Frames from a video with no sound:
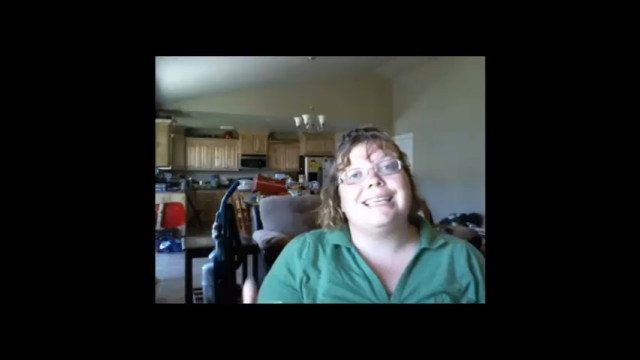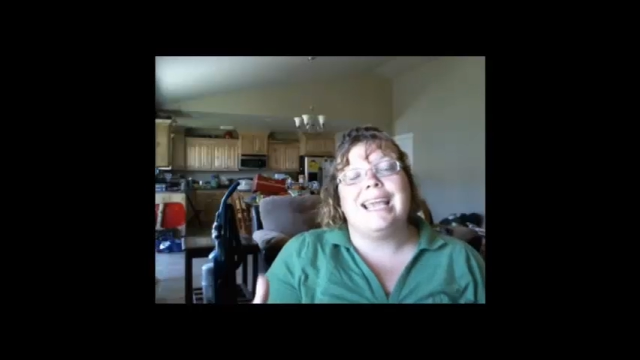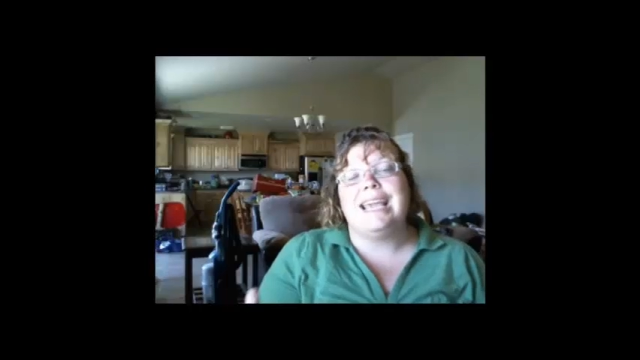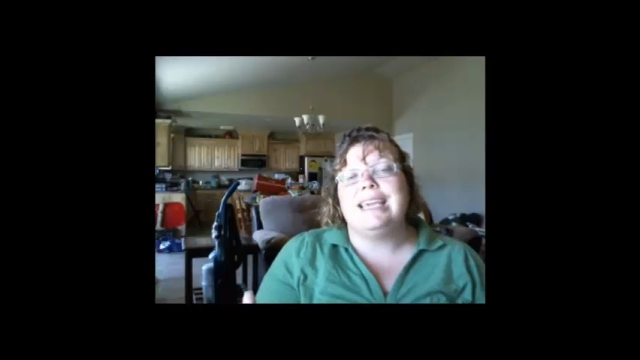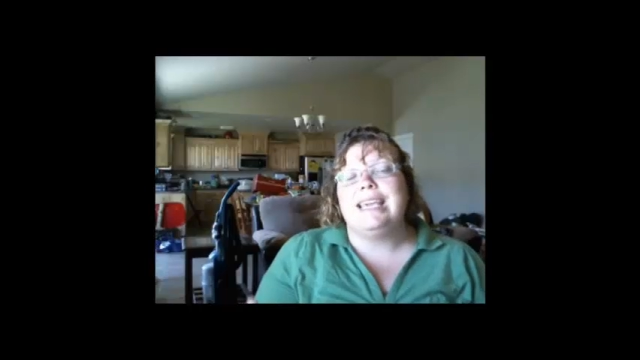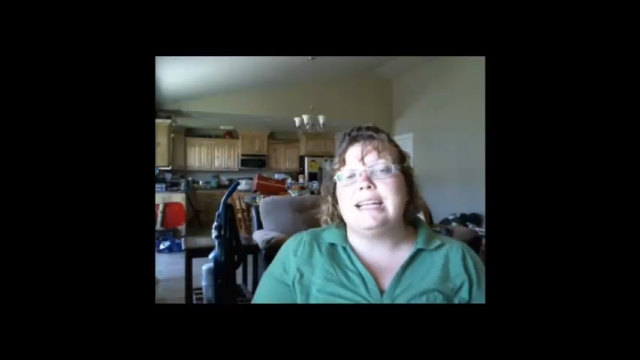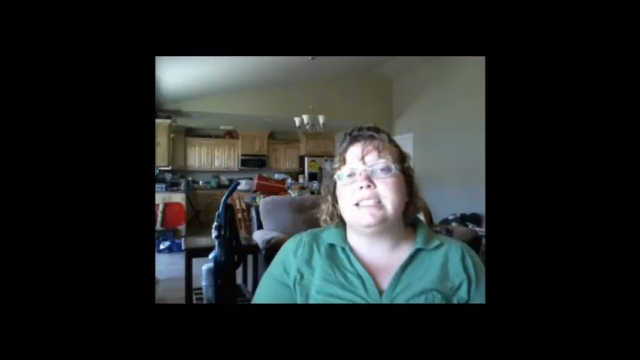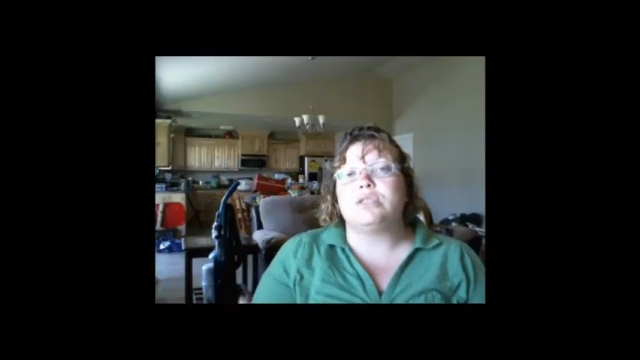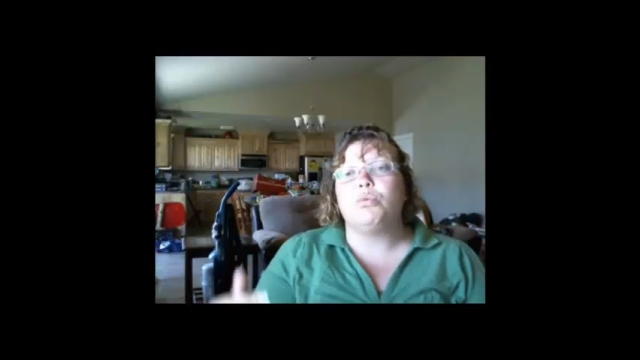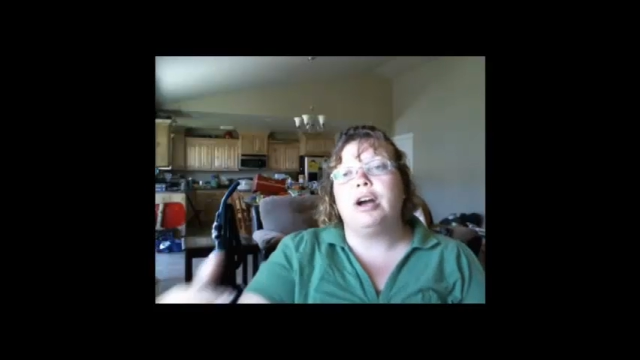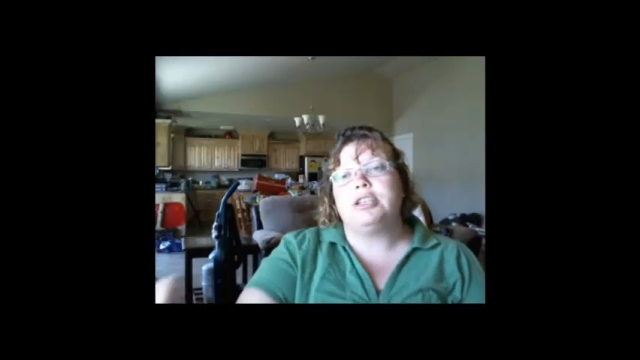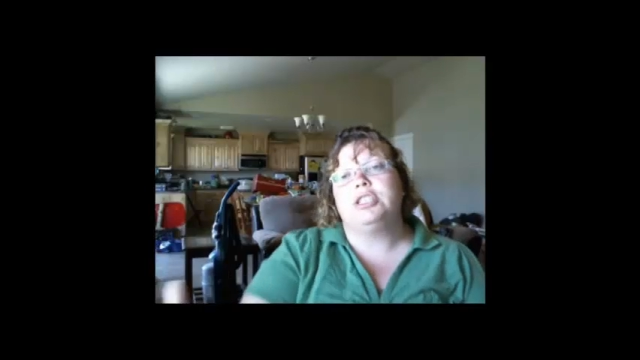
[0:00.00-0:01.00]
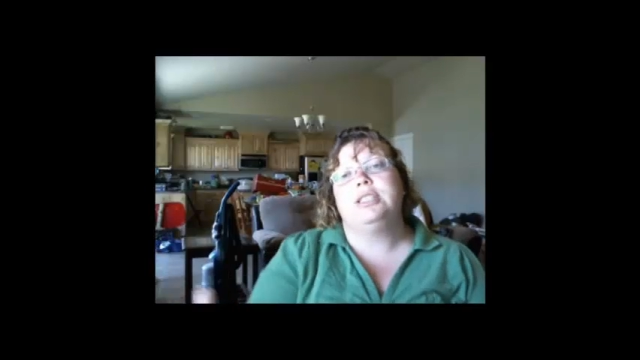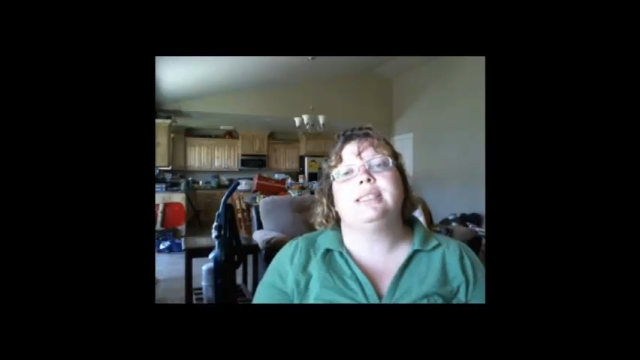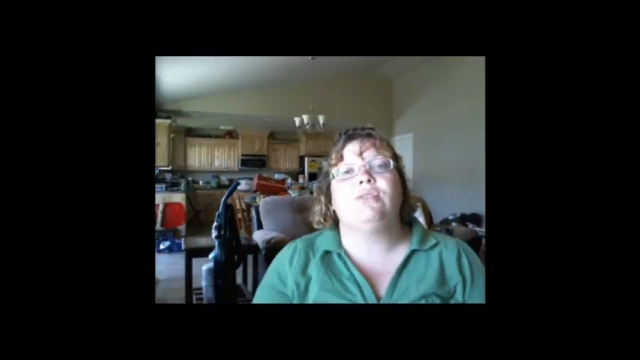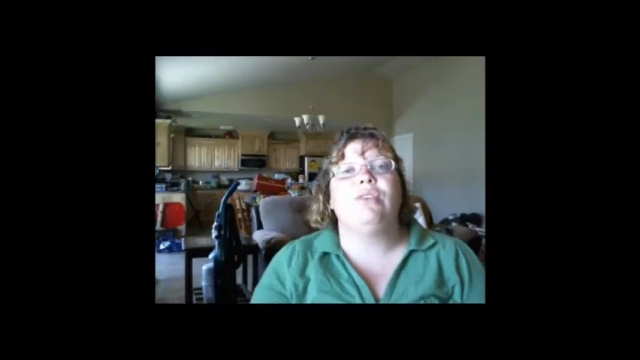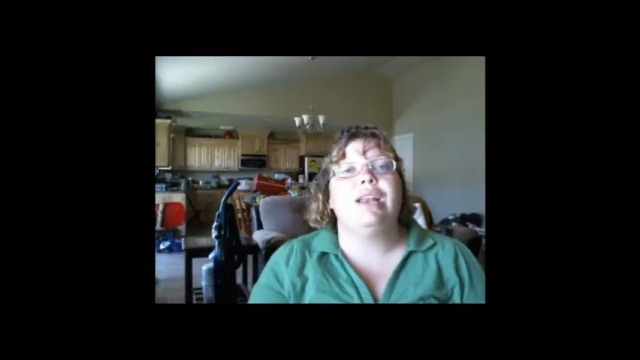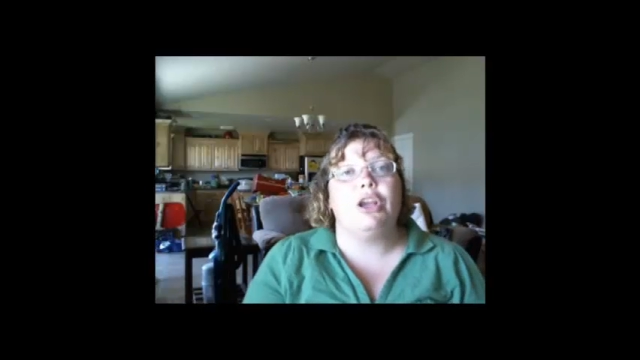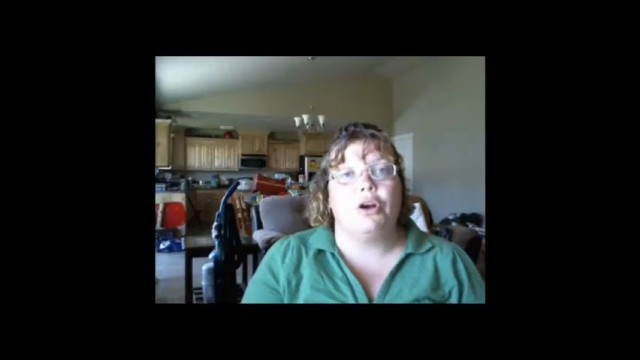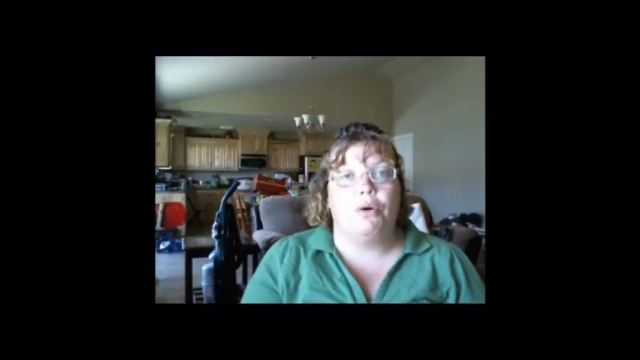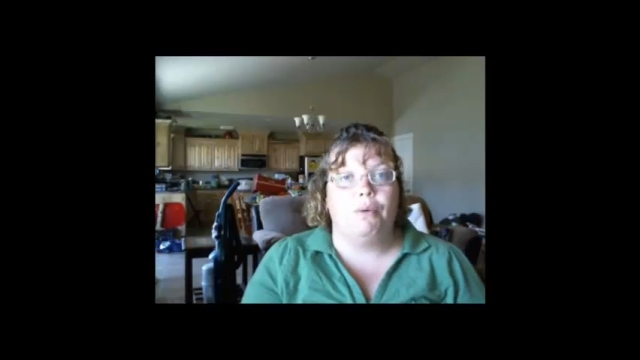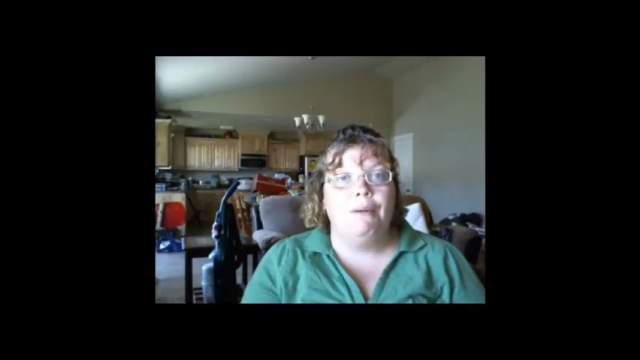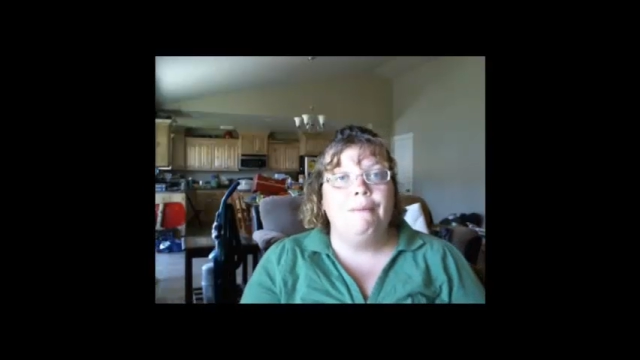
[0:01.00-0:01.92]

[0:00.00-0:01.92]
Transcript: say, hey kids, watch this video